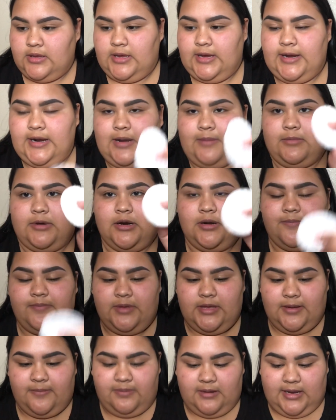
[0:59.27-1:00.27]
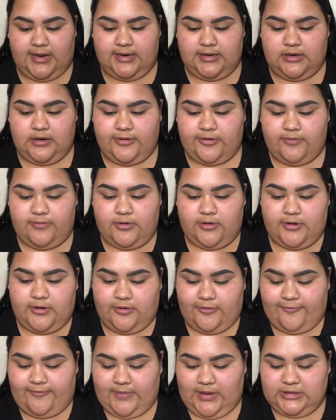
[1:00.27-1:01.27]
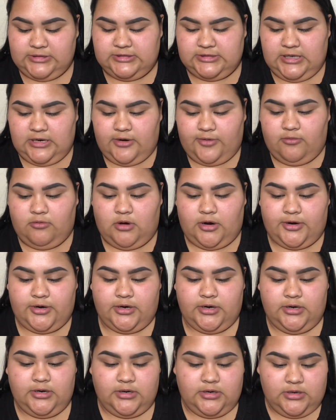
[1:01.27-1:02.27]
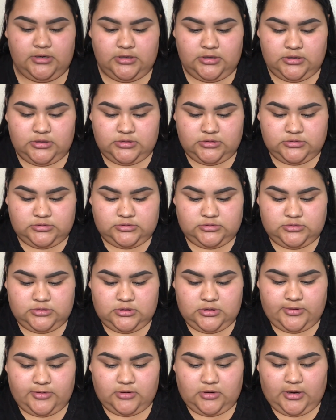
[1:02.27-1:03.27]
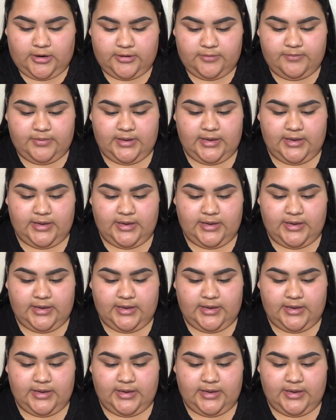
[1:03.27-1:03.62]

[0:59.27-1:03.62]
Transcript: and I'm gonna be applying a little bit of micellar water to the little cotton